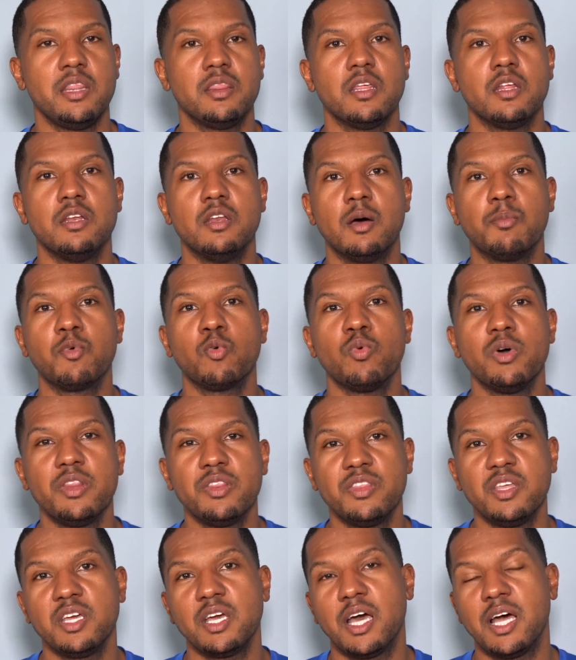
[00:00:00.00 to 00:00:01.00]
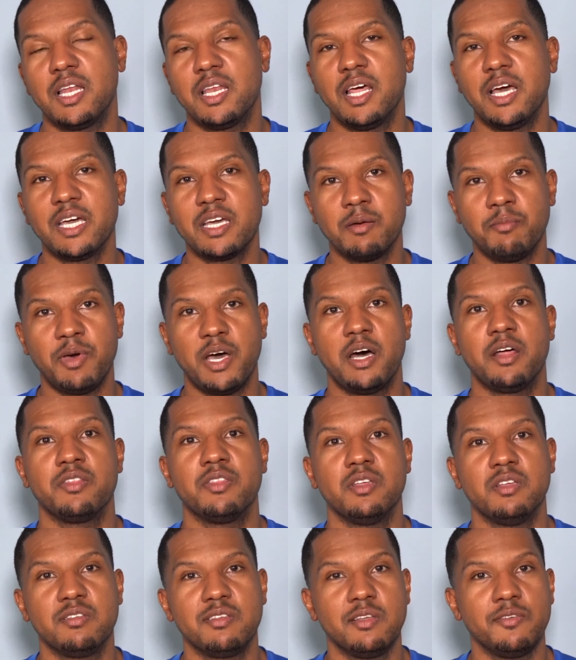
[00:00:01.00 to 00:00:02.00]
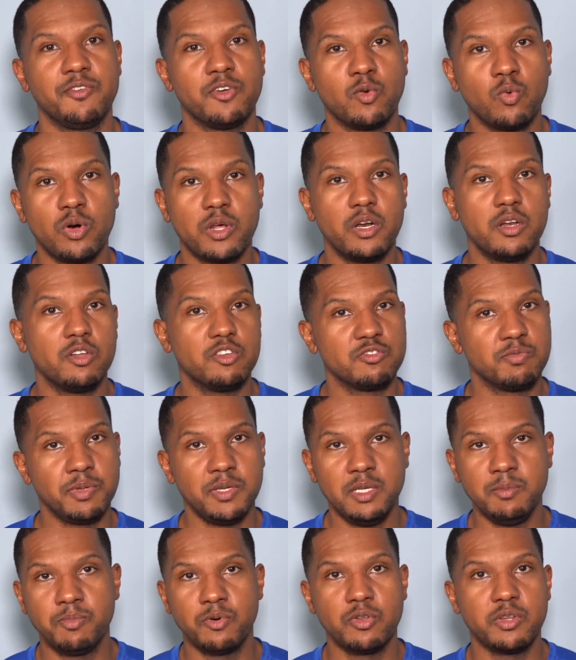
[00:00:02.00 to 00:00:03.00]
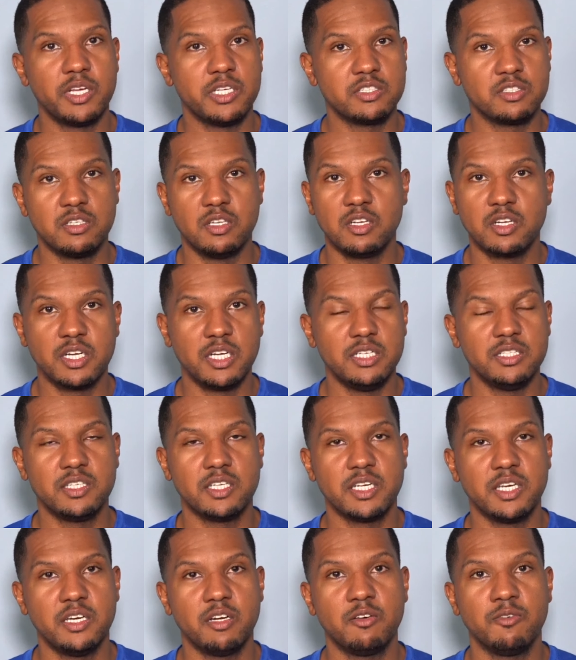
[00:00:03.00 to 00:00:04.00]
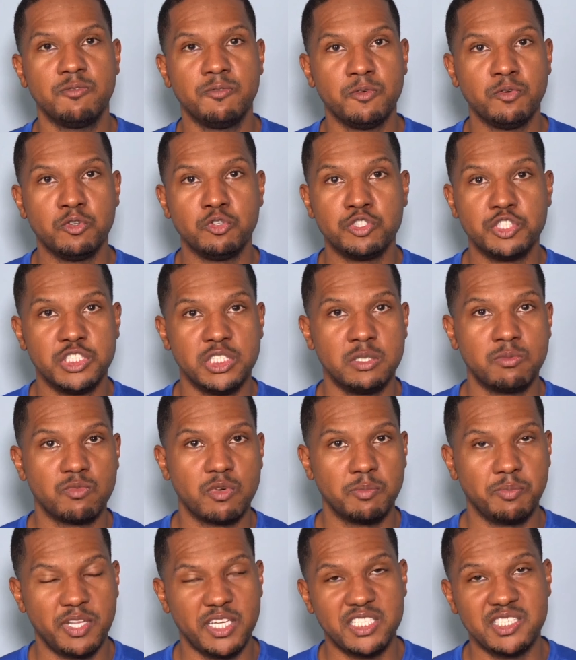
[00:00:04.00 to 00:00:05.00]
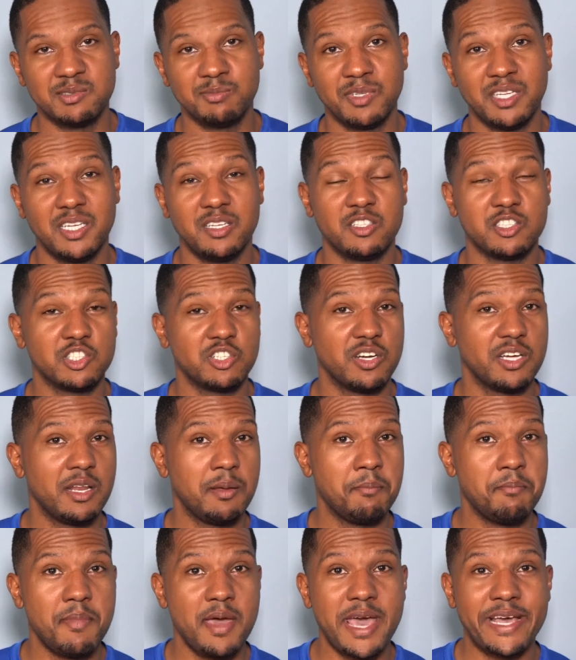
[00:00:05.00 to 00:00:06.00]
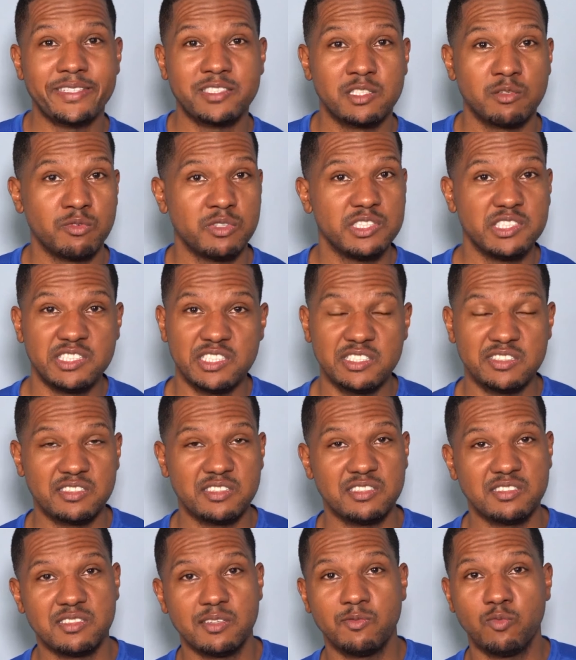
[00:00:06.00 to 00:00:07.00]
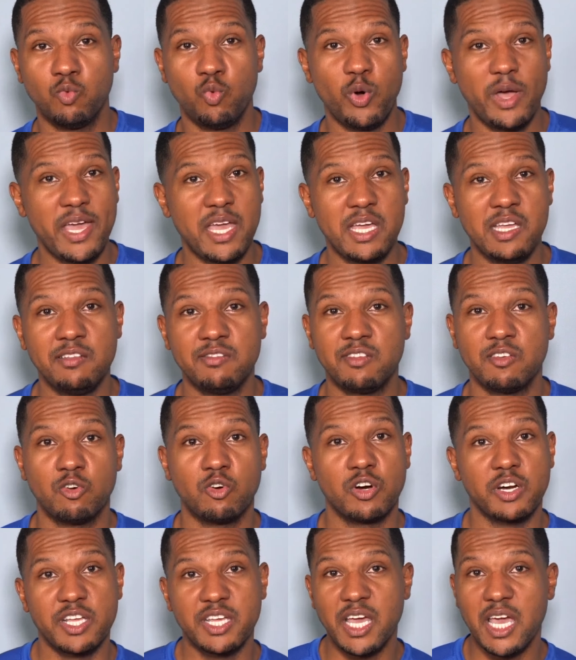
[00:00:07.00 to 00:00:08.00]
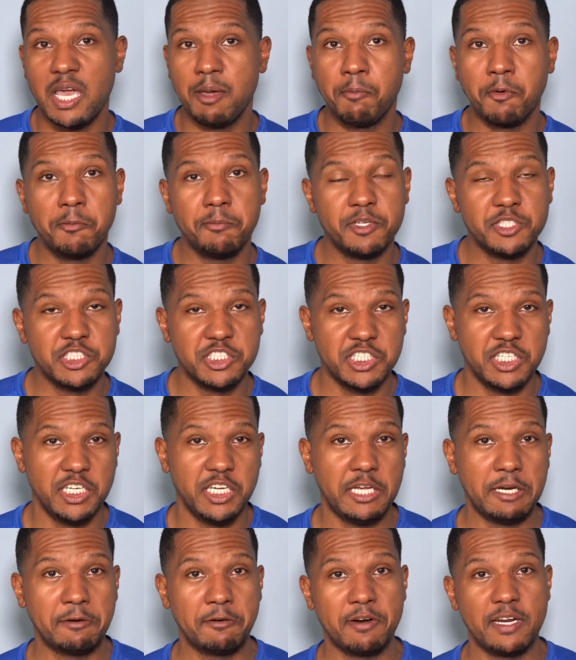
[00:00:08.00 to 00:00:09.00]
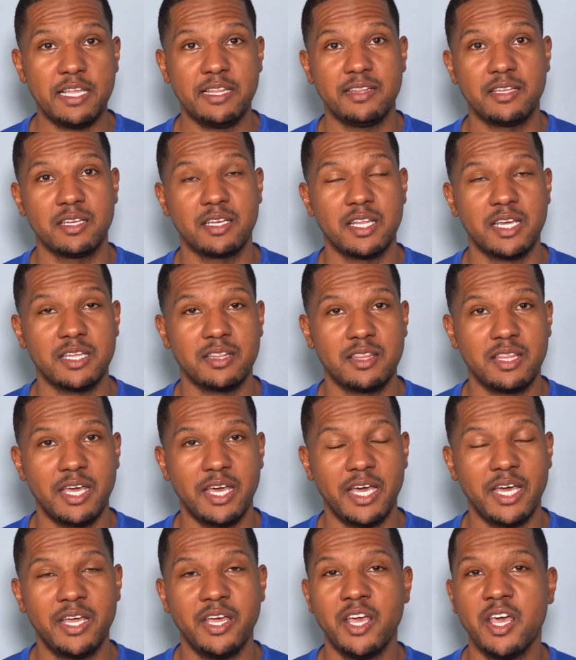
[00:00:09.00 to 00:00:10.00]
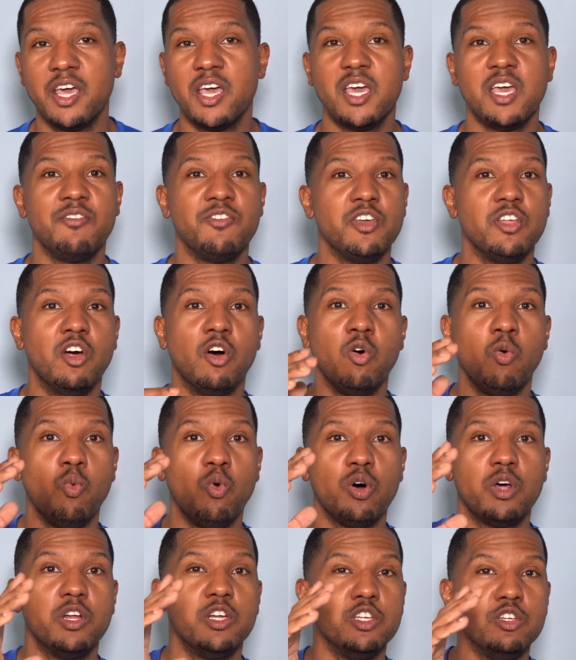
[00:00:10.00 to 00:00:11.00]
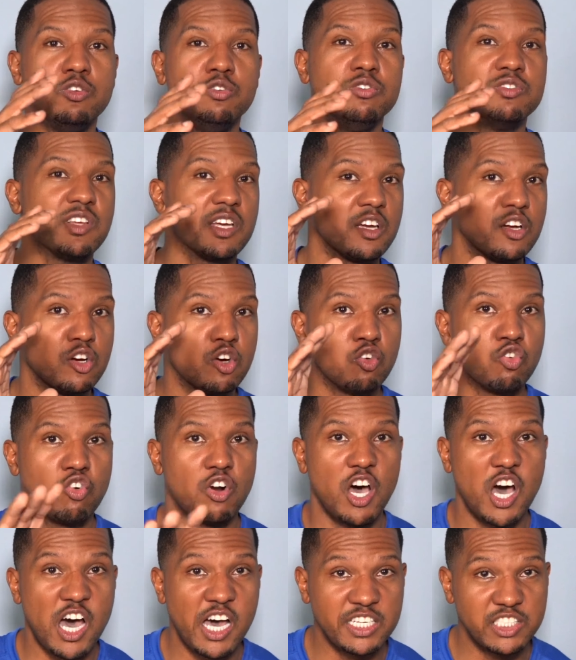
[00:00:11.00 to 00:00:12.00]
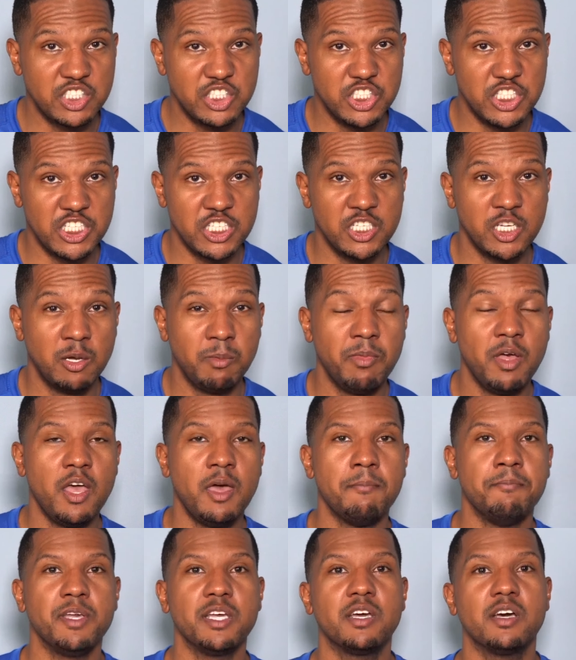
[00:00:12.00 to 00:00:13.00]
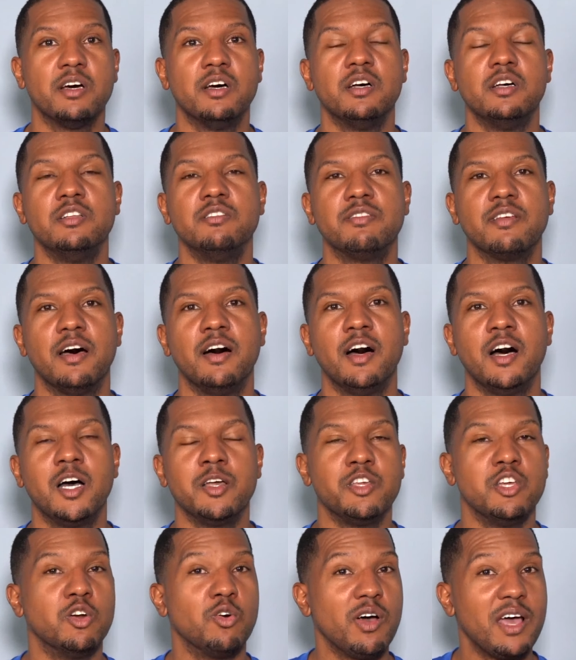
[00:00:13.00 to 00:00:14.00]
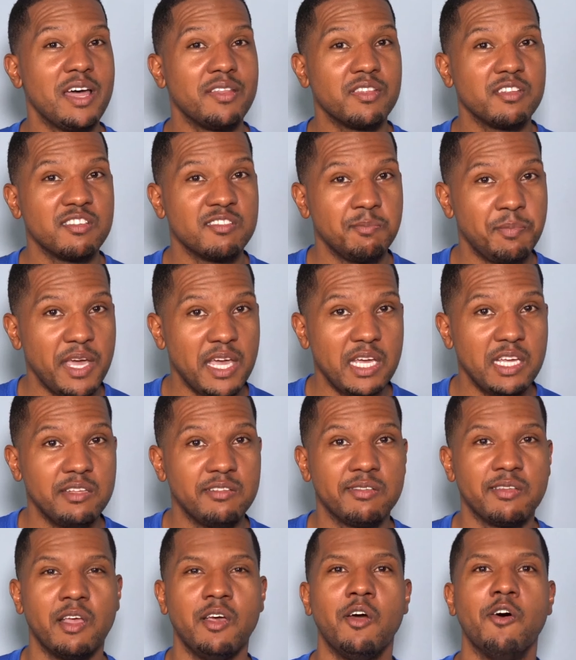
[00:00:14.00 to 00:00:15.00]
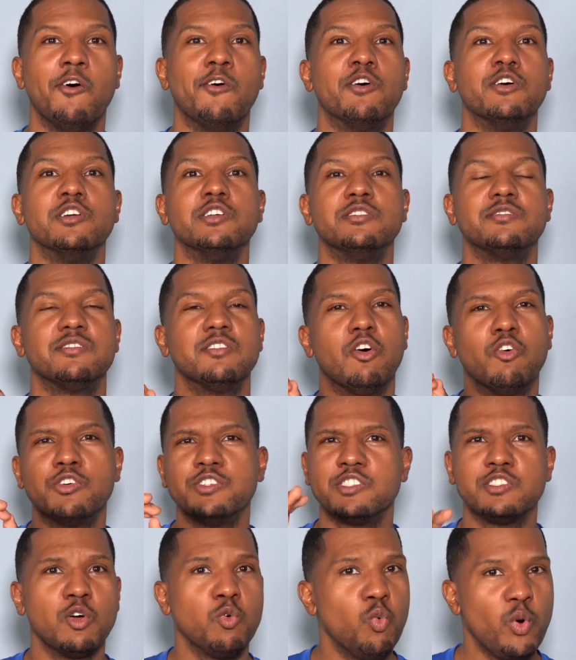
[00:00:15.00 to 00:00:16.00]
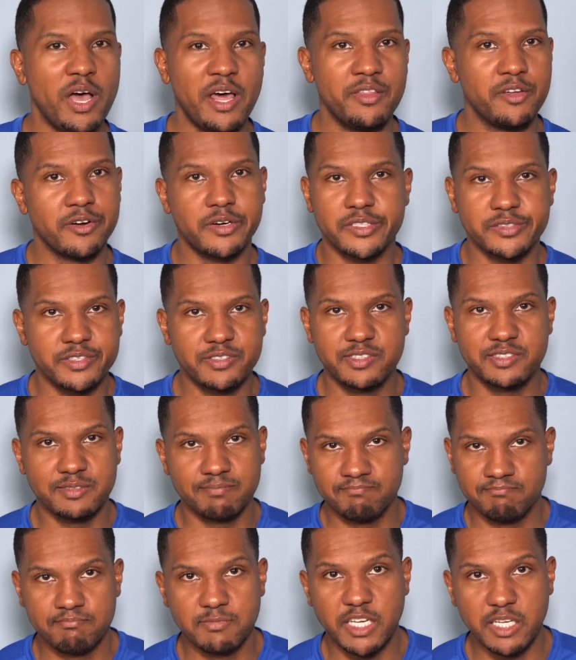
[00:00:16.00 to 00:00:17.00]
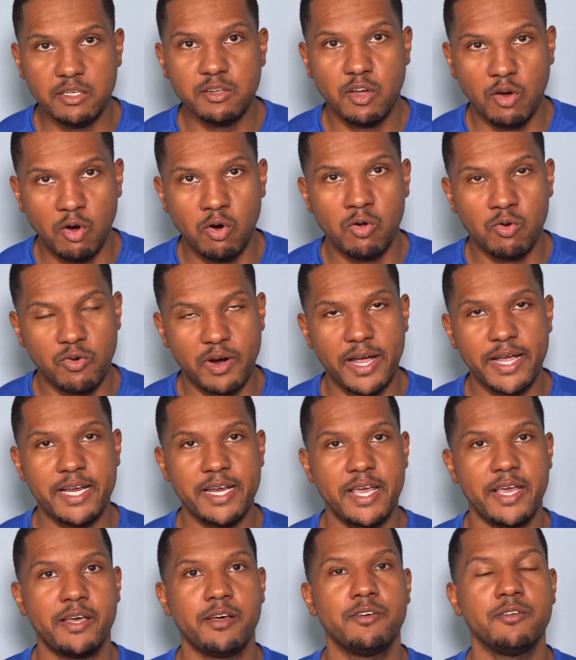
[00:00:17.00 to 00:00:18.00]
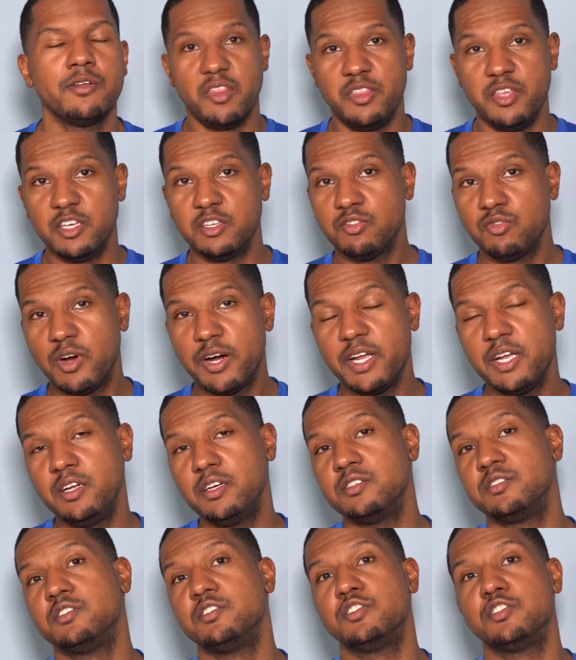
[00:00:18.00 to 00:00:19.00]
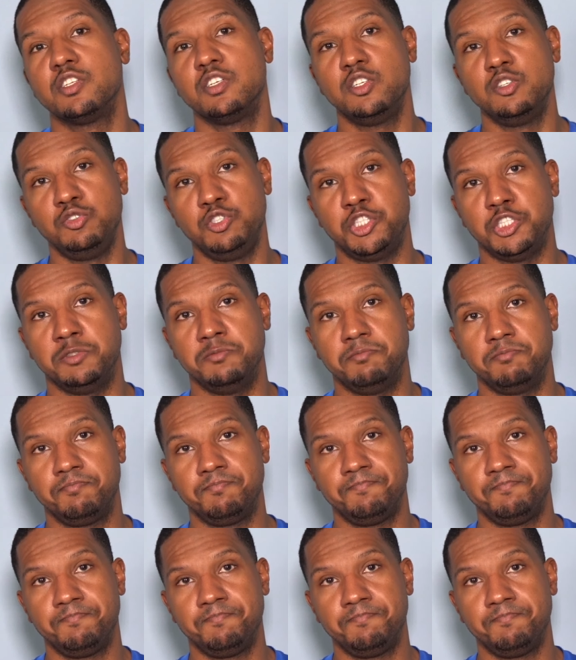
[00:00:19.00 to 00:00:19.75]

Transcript: And the number one thing I like about this, if you're one of those people that's looking to get a full gym replacement, you're trying to master resistance of weights or a cable machine or anything like that, if you don't wanna use like a garage gym because uh, you don't have the space, or it's, or it's the weather because it's getting cold right now, this right here is a solution.